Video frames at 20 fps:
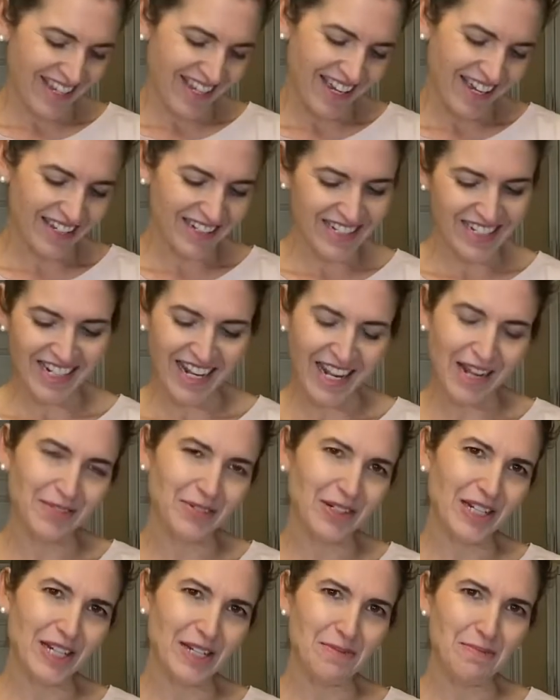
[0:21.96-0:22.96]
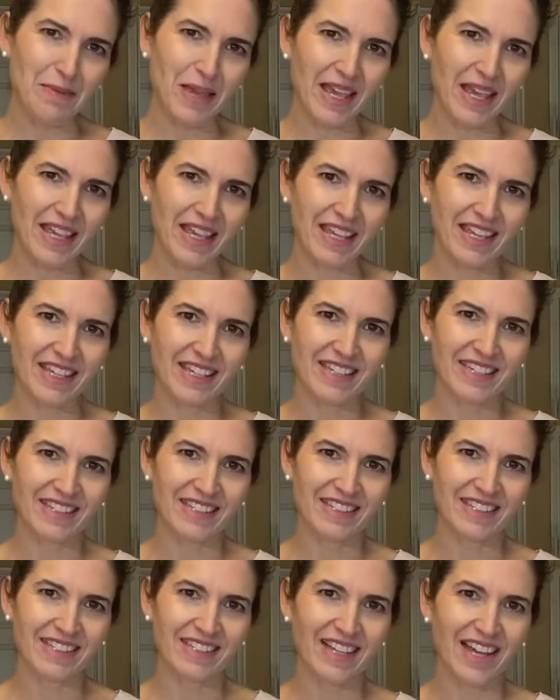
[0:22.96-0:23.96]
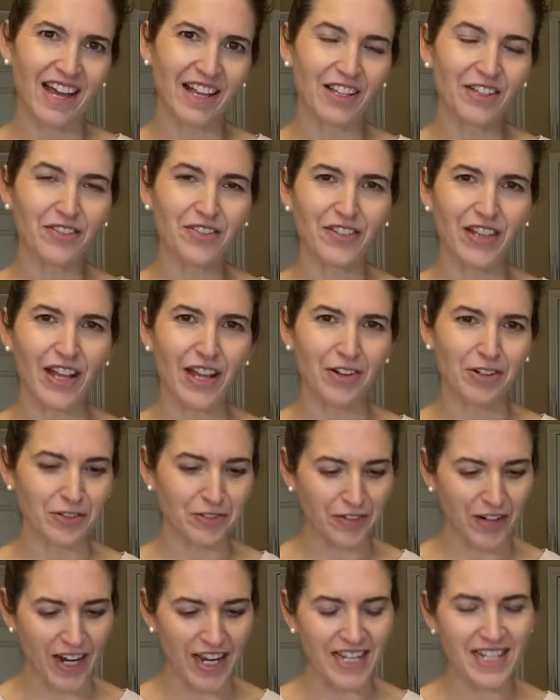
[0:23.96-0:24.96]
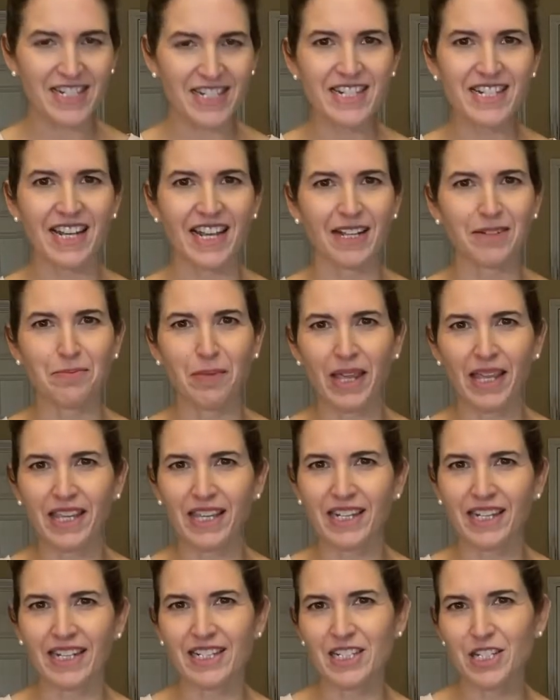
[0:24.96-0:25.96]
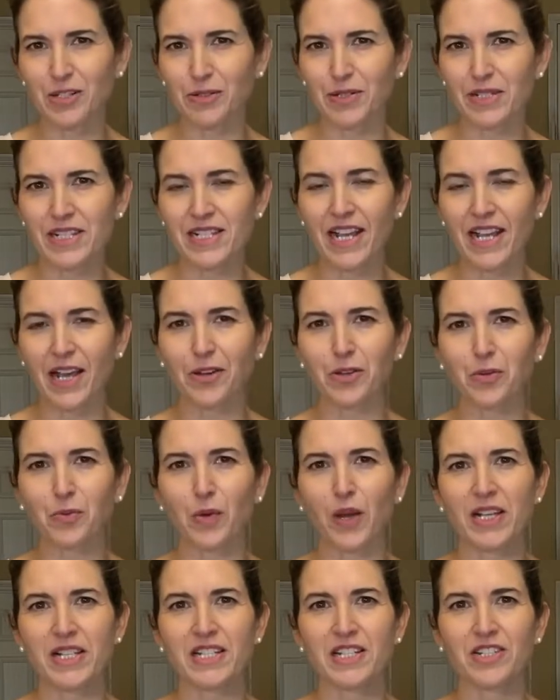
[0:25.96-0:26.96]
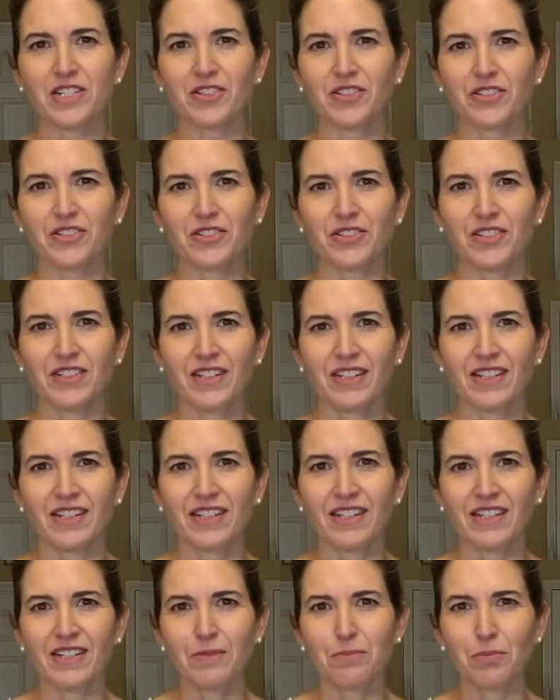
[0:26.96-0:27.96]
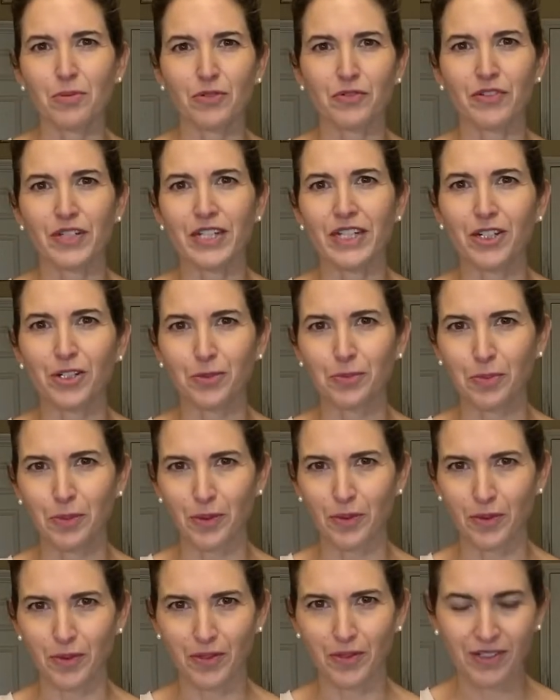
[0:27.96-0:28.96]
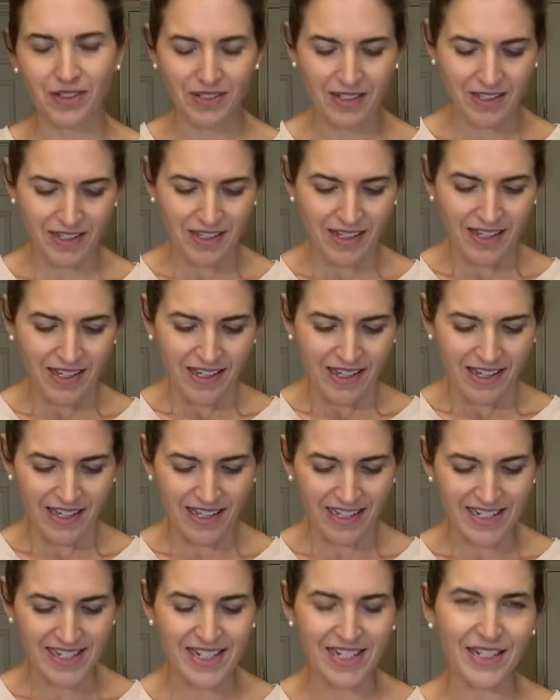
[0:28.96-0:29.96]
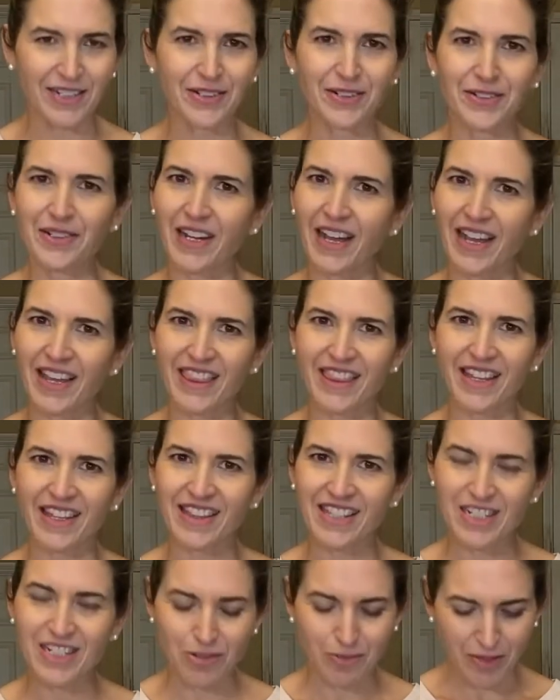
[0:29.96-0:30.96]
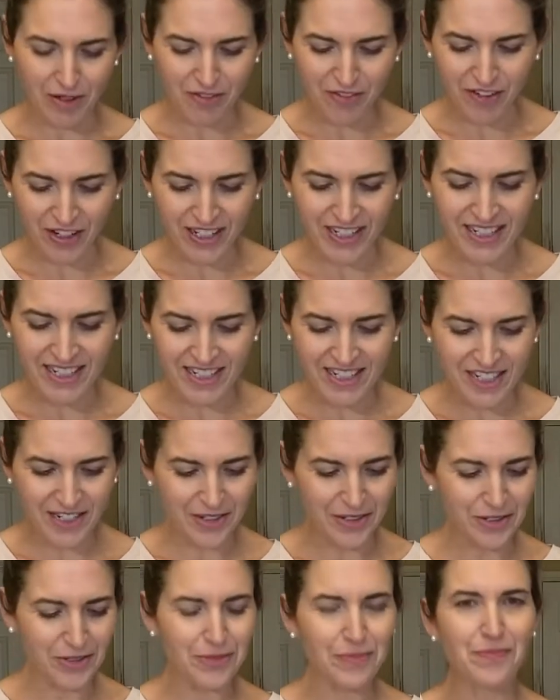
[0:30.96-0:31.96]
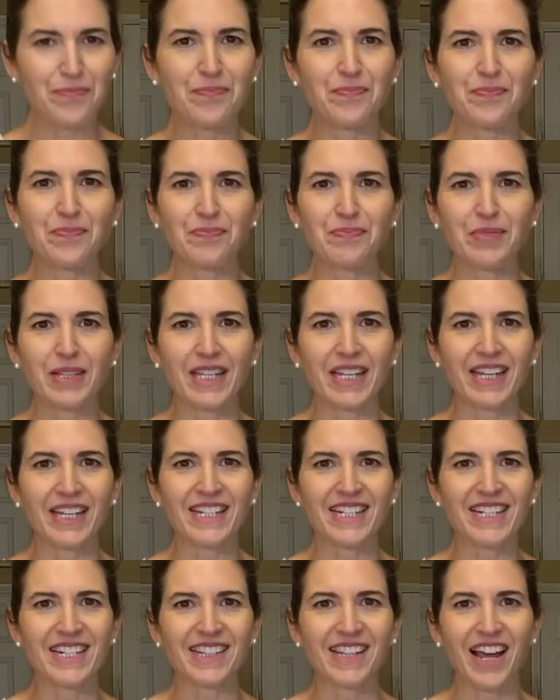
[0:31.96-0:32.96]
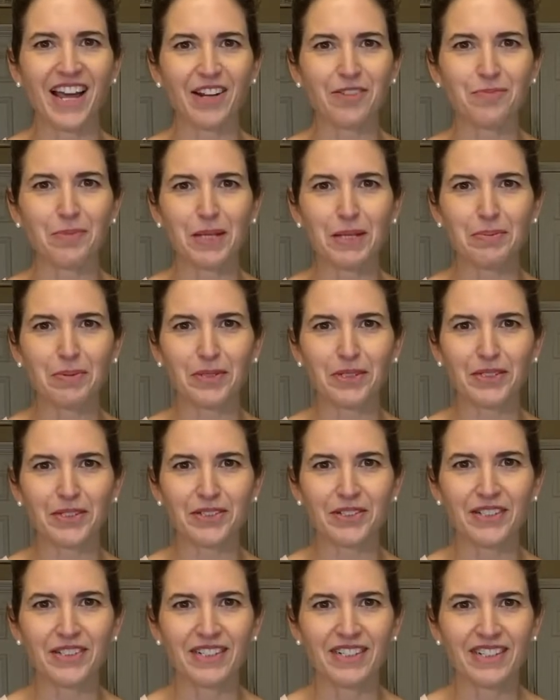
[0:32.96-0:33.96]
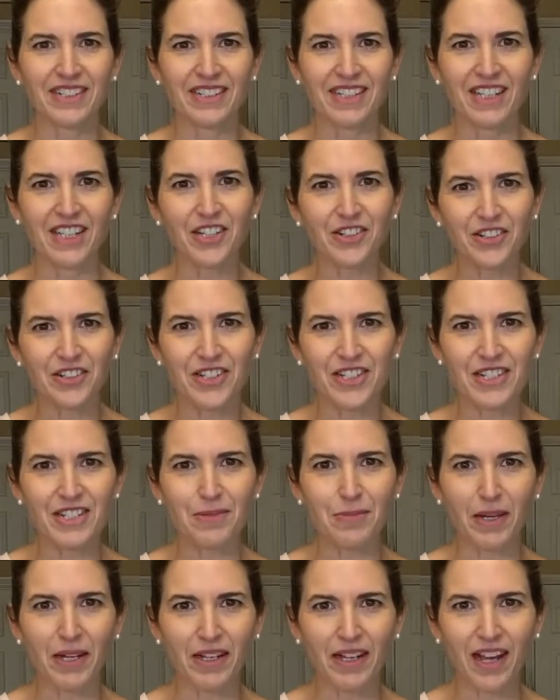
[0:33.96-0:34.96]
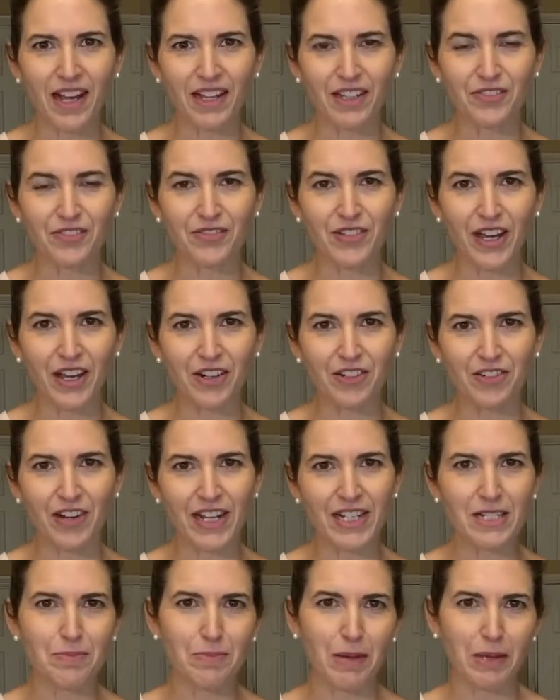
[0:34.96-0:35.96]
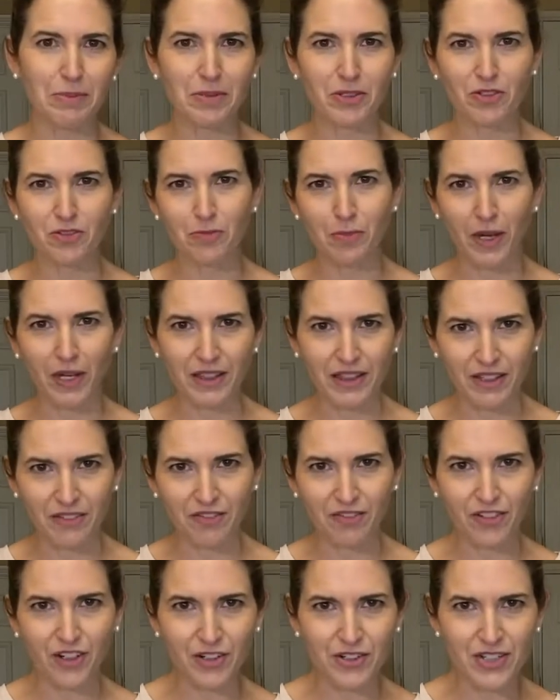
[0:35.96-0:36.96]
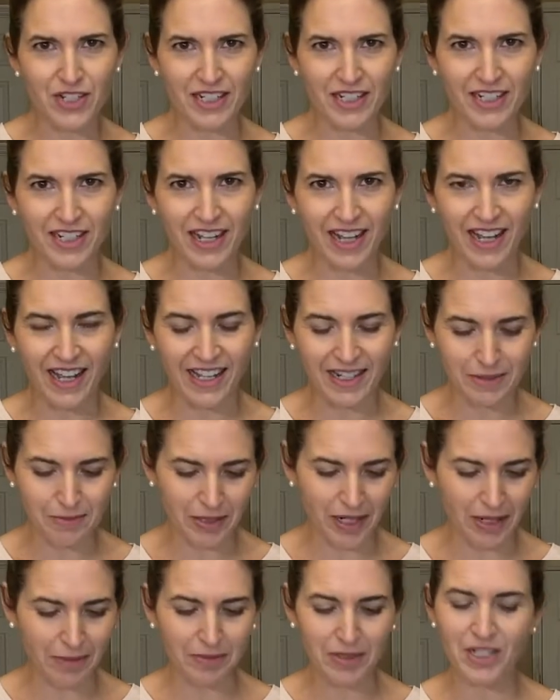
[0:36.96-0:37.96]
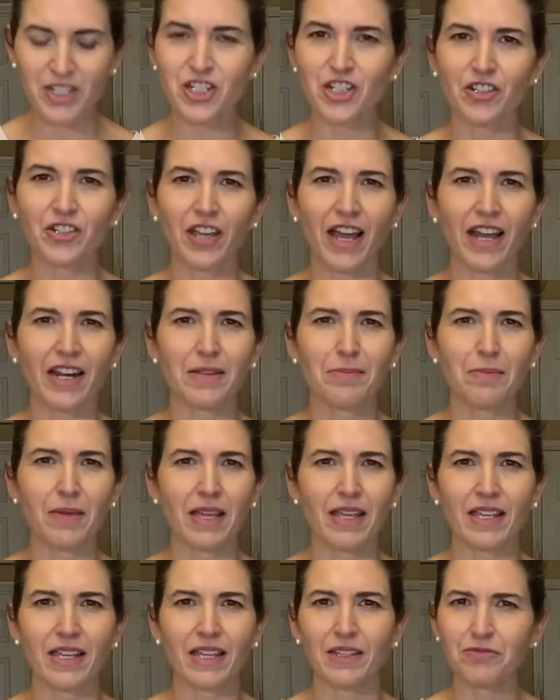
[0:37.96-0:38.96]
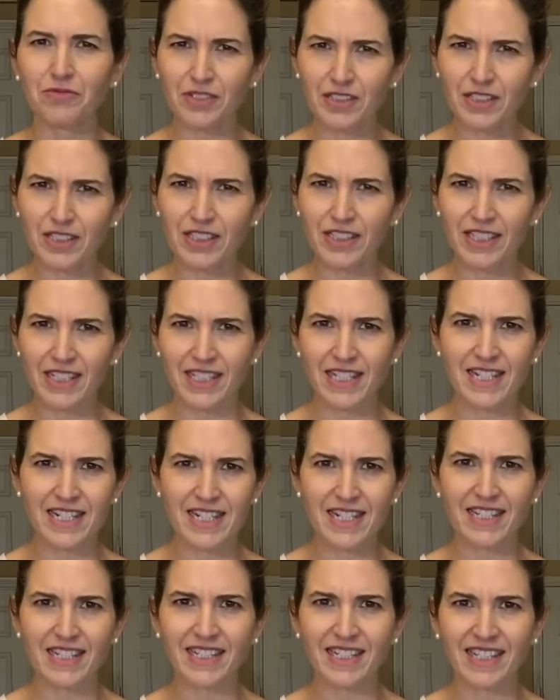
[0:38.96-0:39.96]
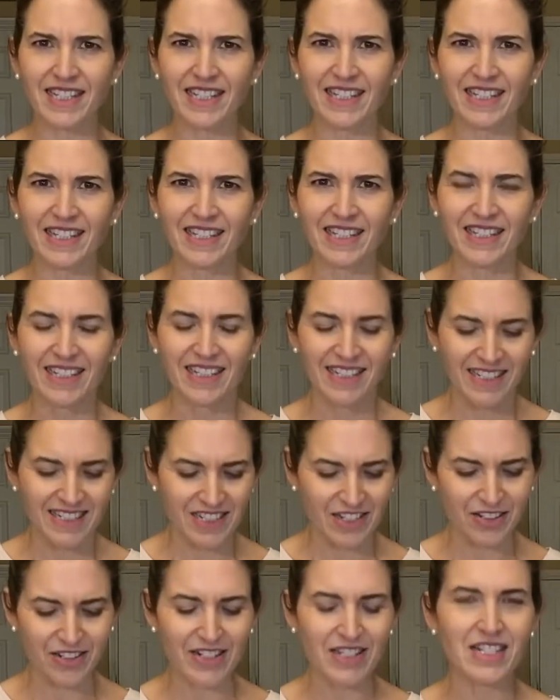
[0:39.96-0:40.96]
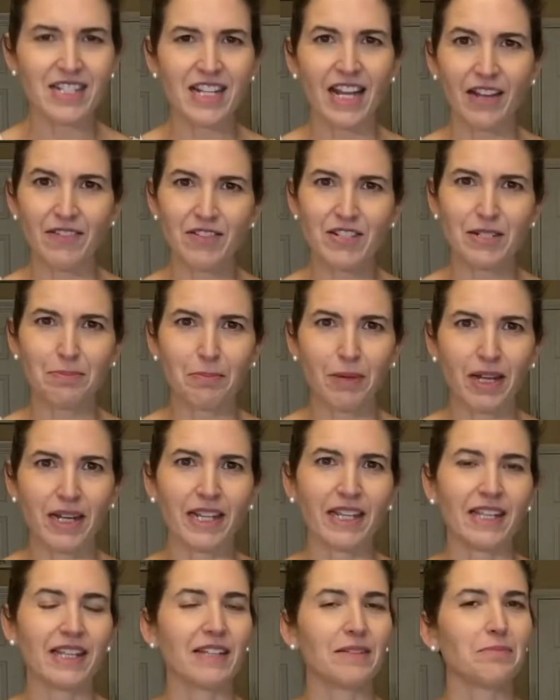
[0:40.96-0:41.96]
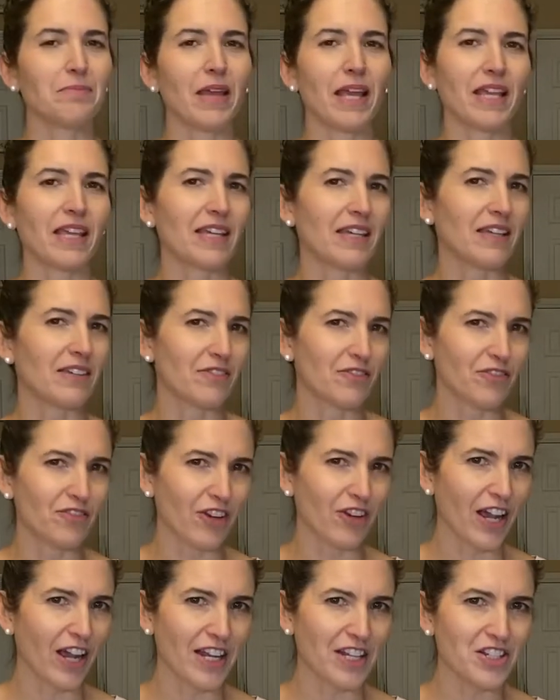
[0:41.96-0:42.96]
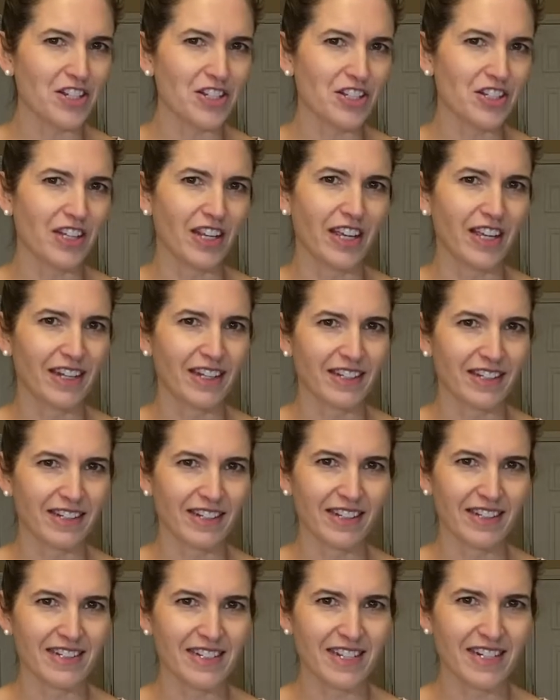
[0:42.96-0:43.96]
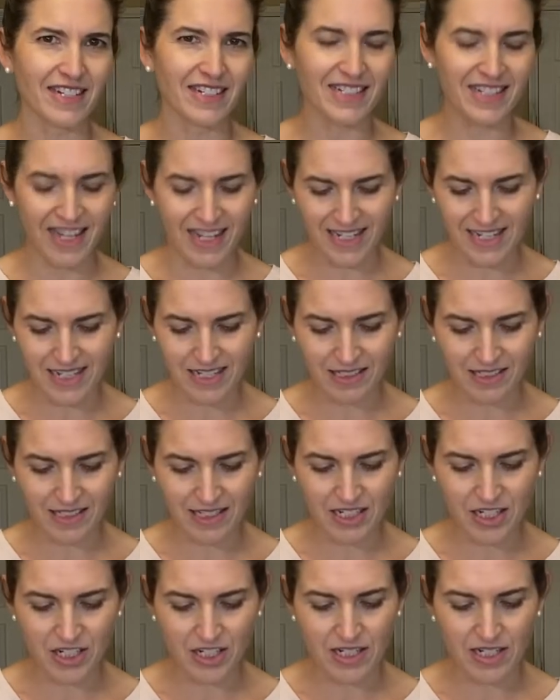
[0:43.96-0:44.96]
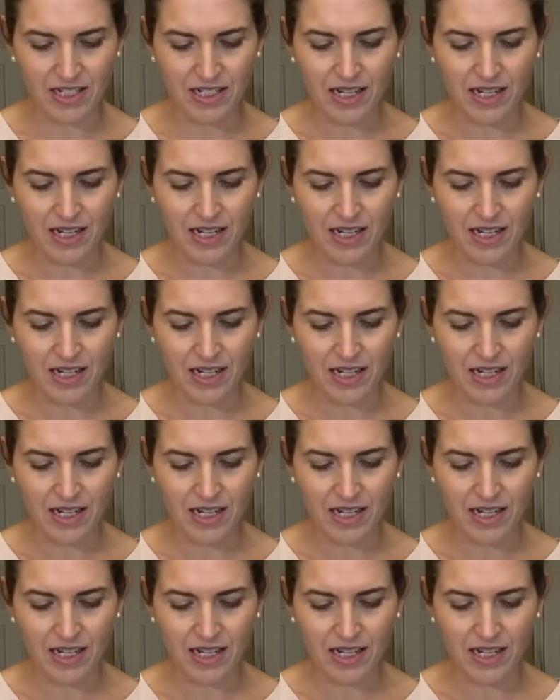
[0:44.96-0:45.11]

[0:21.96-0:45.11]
Today we're going to make cauliflower rice and make it into a Southwestern burrito bowl. So I thought this would be fun to do because a lot of people are curious about cauliflower rice. Maybe you've bought the frozen kind, but I'm going to show you how to make it really easily so you can save some money and make it fresh, and it's going to taste delicious.